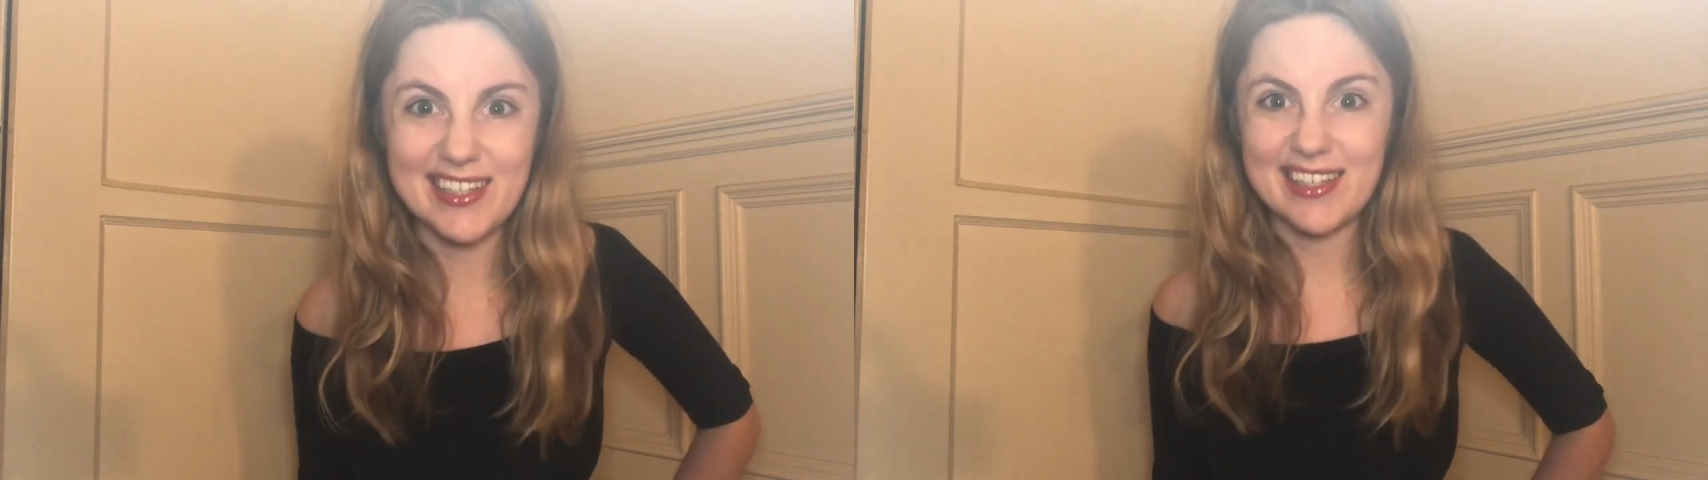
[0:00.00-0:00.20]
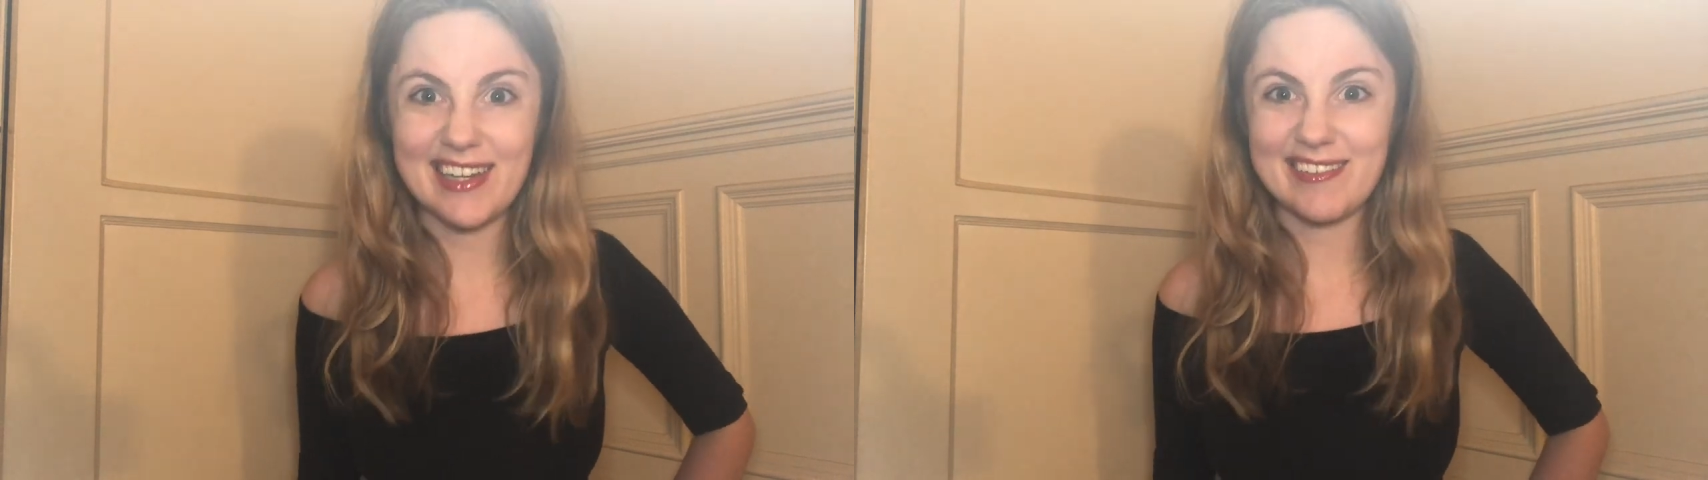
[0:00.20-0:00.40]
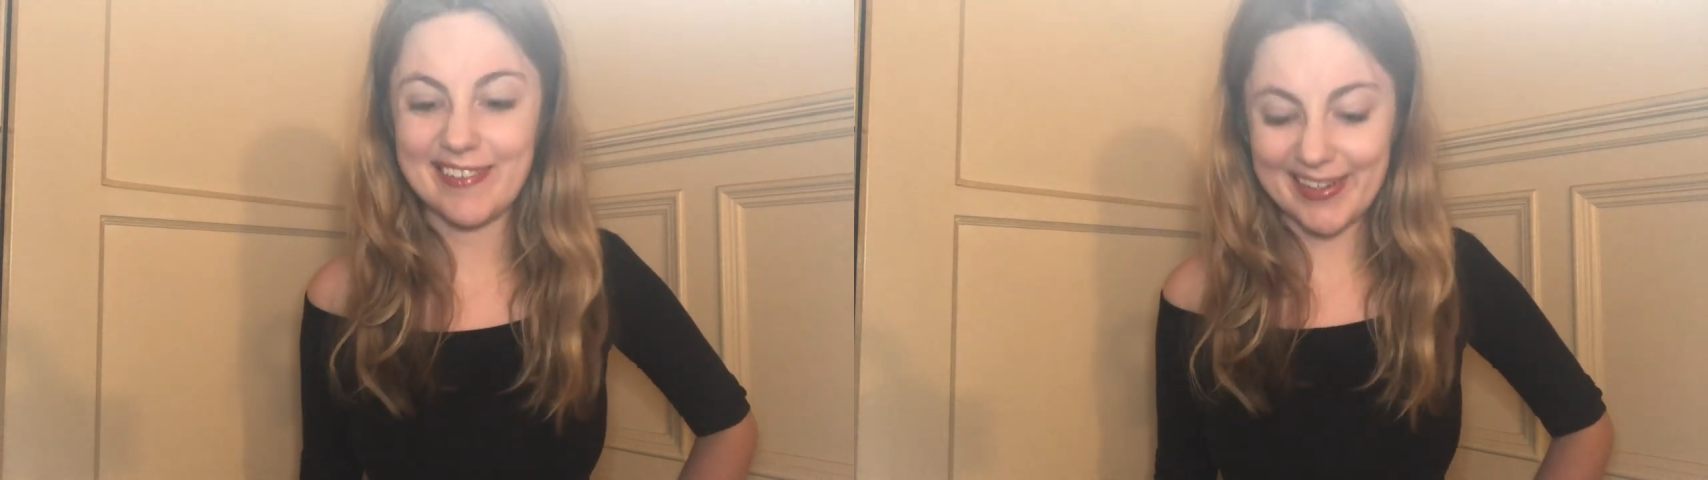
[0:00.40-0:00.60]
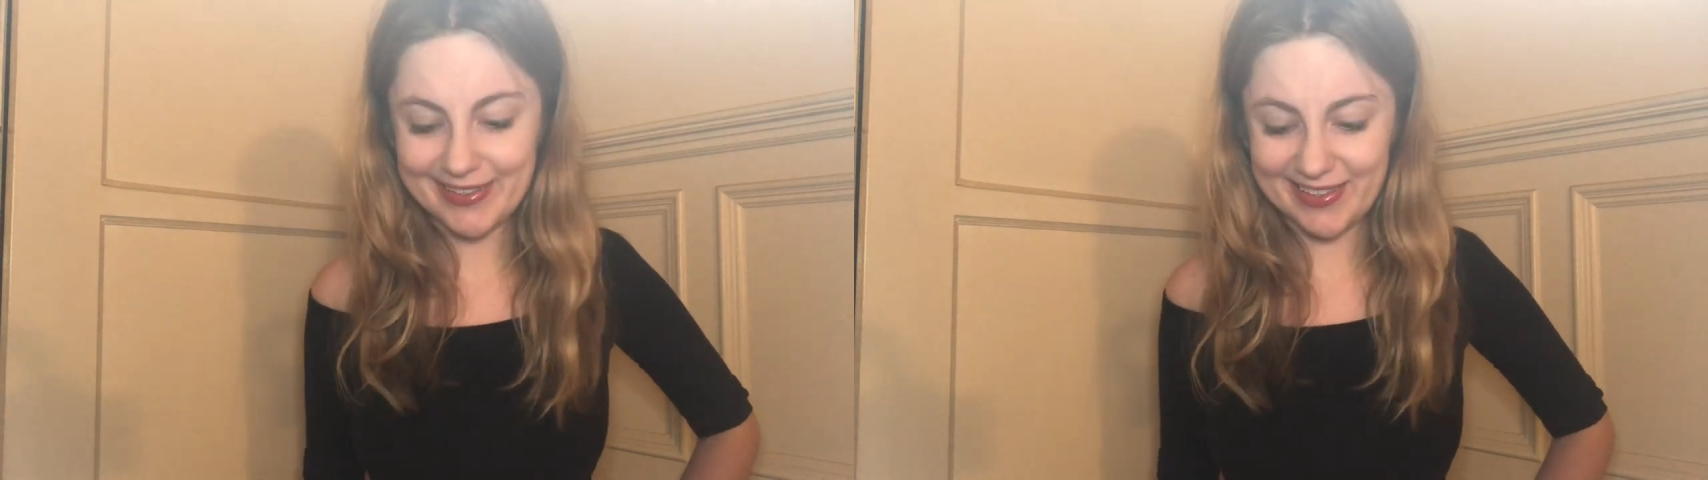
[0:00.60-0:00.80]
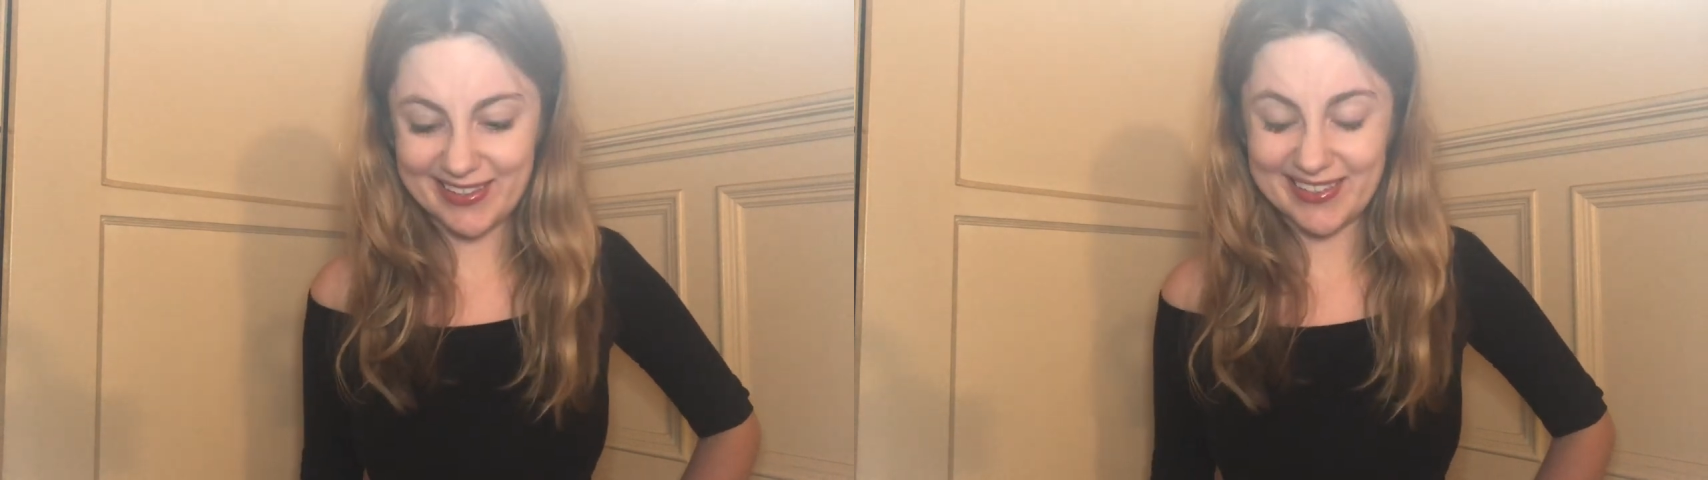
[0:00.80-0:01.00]
Like, how
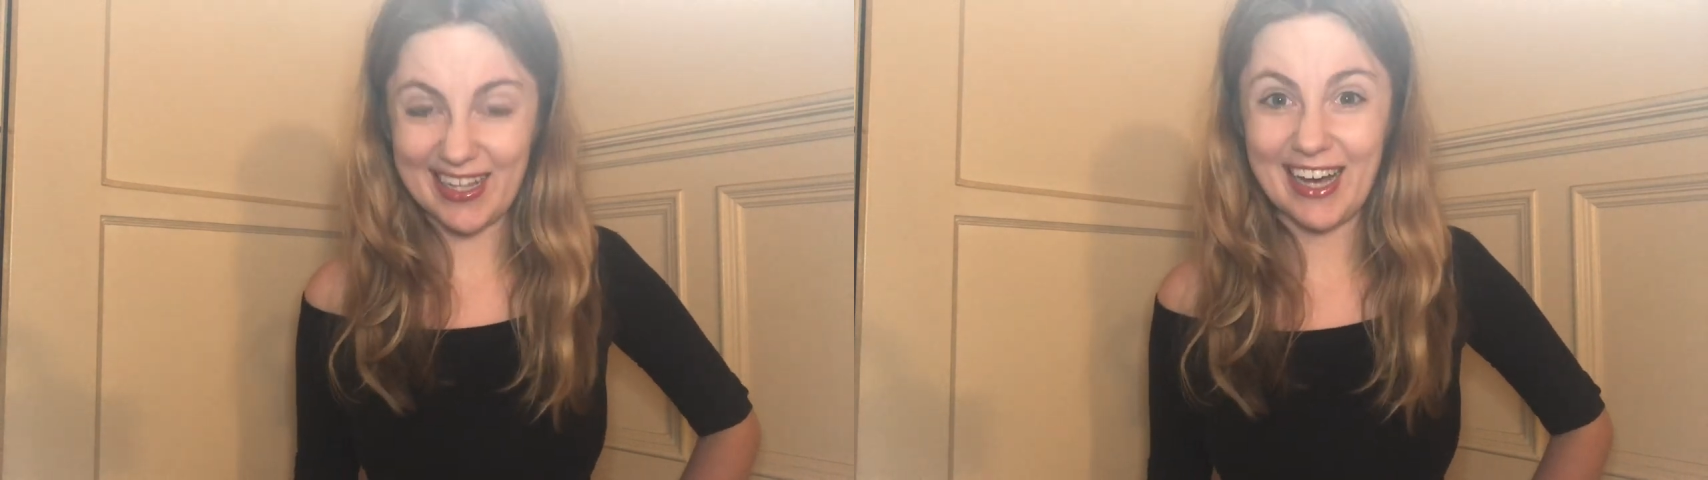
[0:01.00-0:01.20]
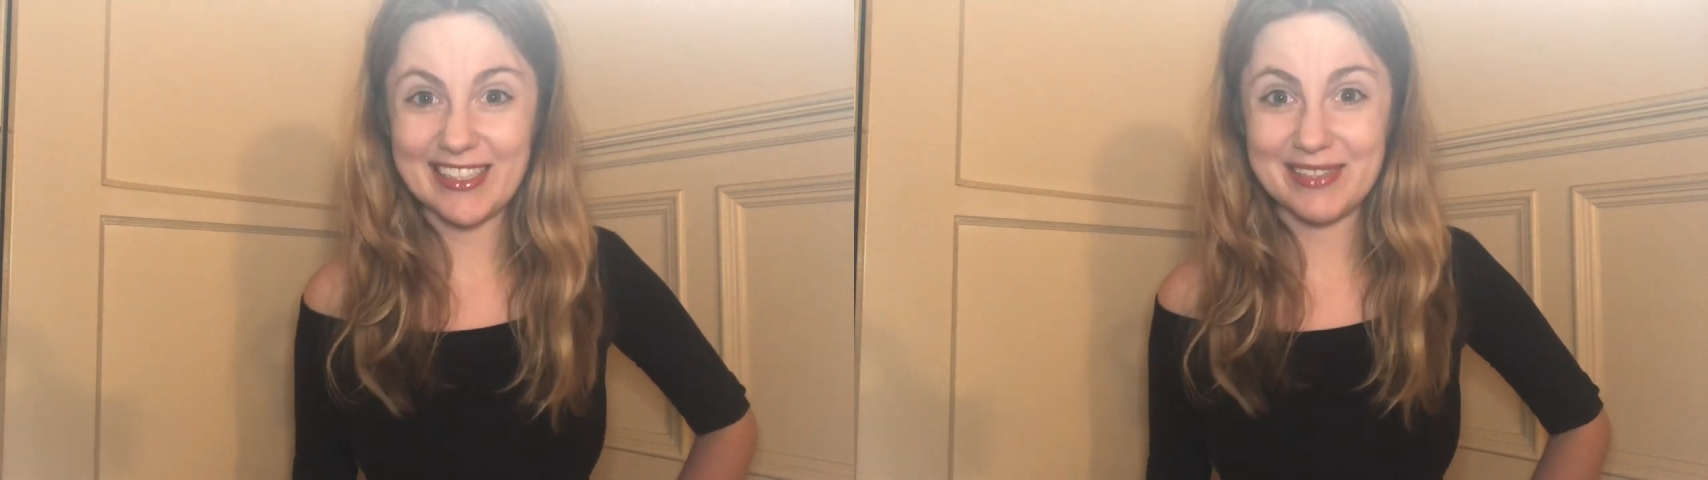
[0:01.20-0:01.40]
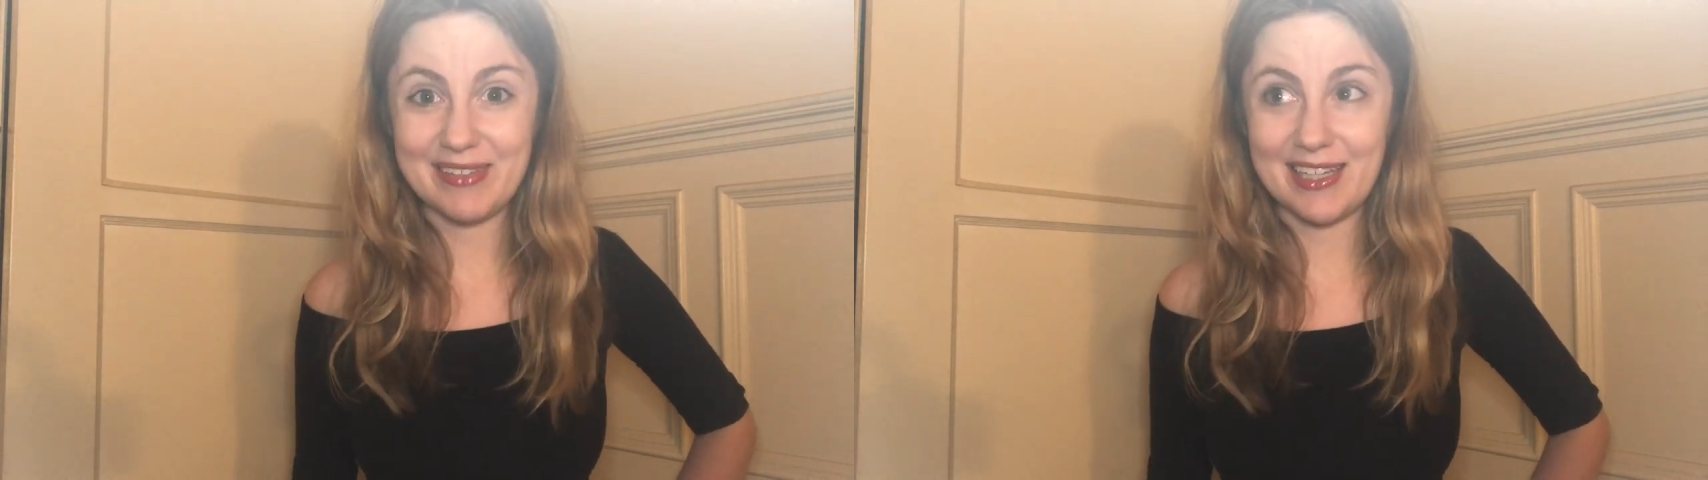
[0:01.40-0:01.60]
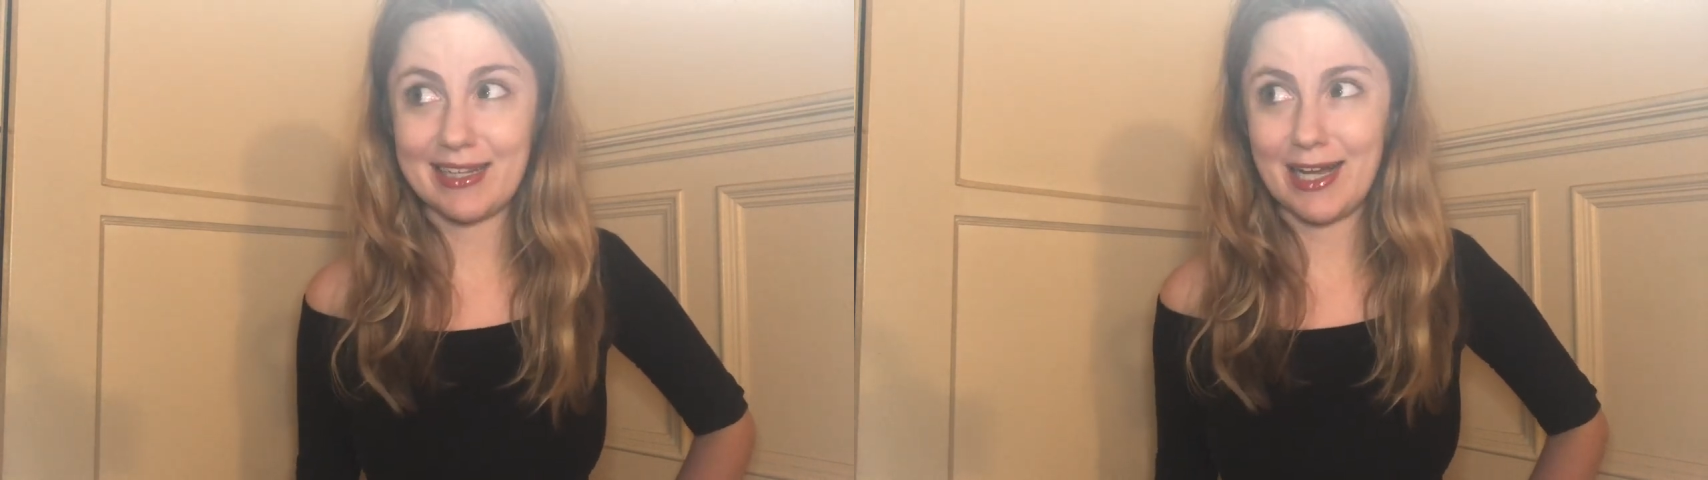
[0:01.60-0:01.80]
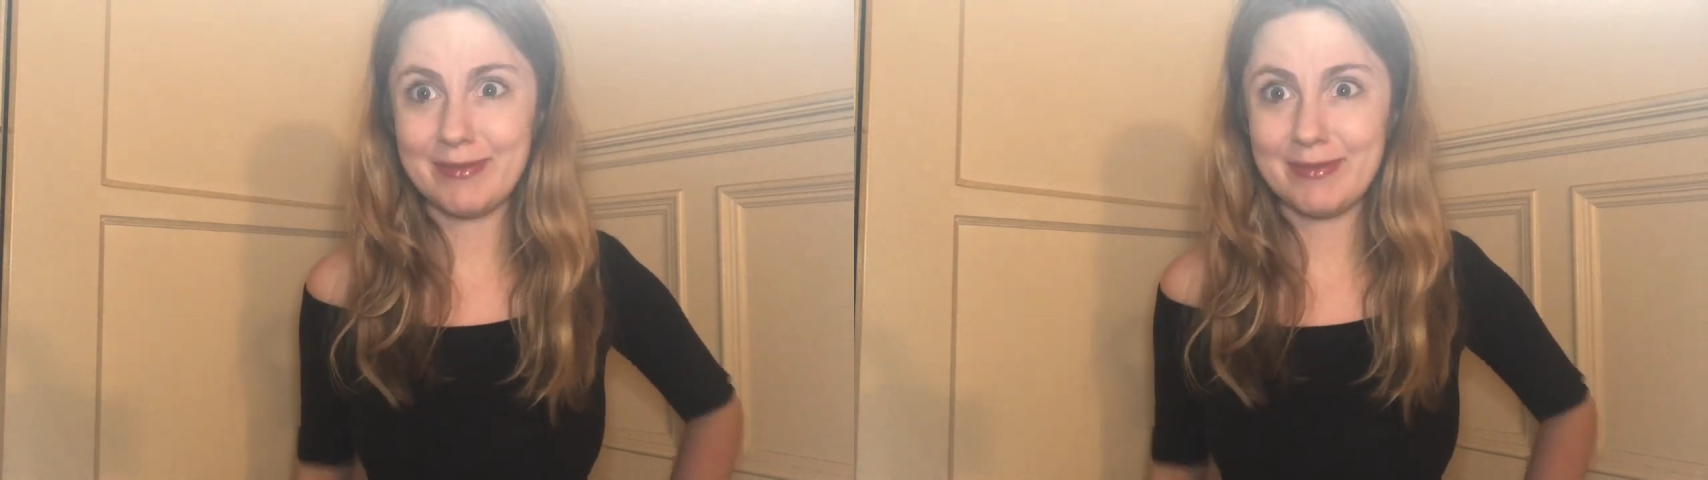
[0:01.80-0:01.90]
crazy is that to be like,